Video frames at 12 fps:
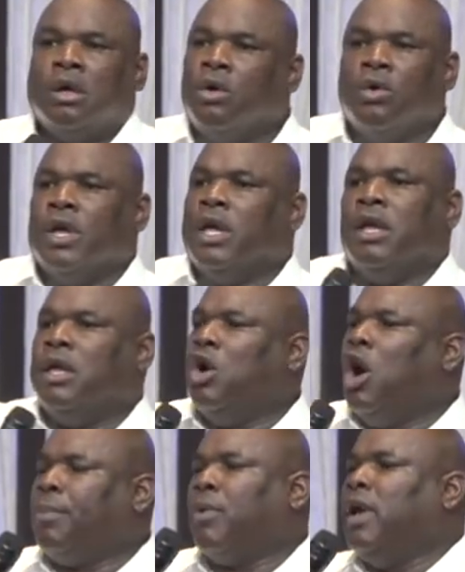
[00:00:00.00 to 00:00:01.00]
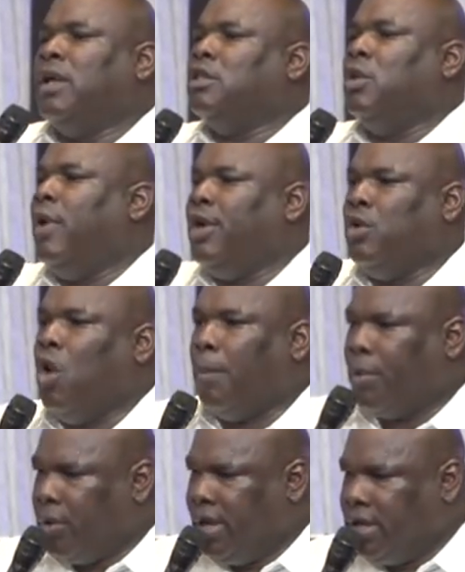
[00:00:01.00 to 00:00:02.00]
who ain't operating the way you
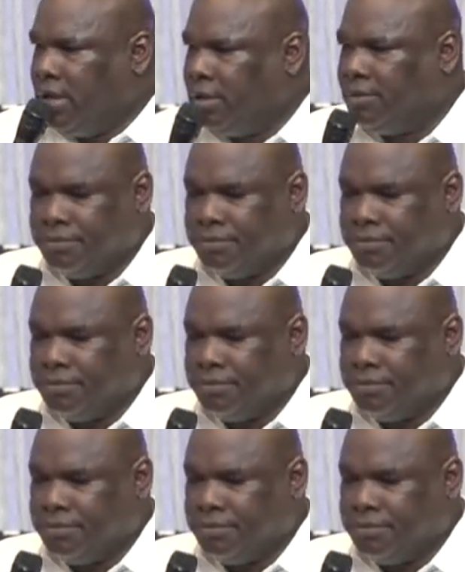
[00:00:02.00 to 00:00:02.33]
operating.